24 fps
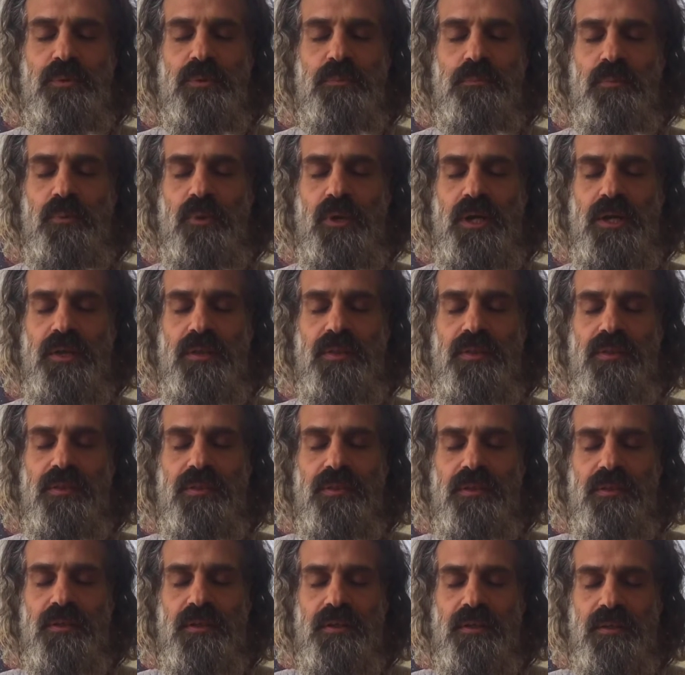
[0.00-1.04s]
breath.
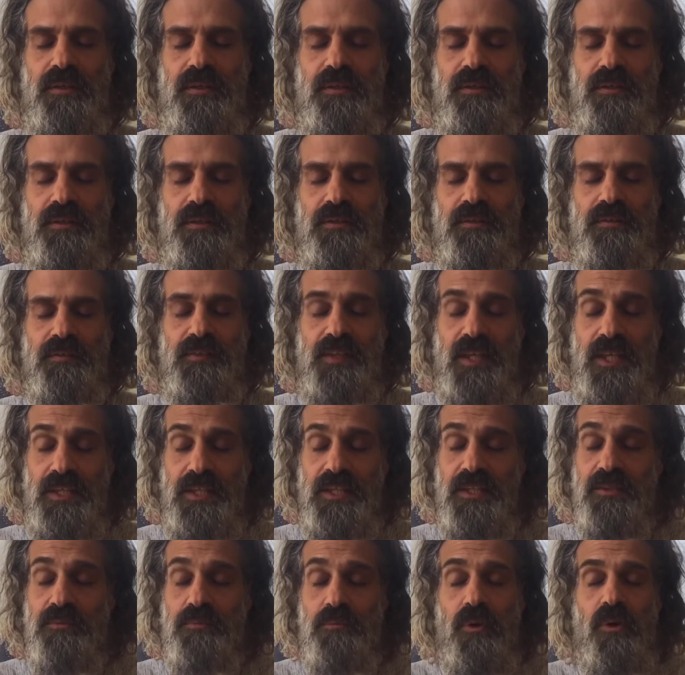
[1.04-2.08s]
Take
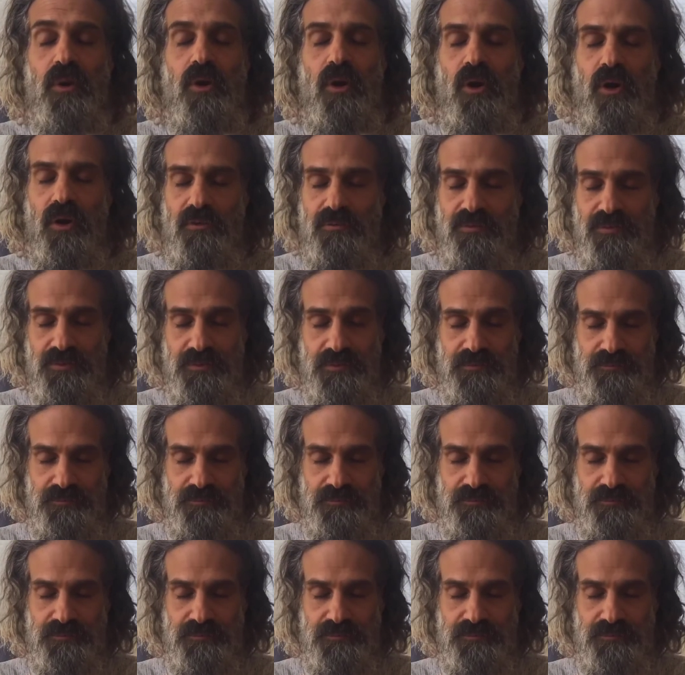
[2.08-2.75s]
it more often,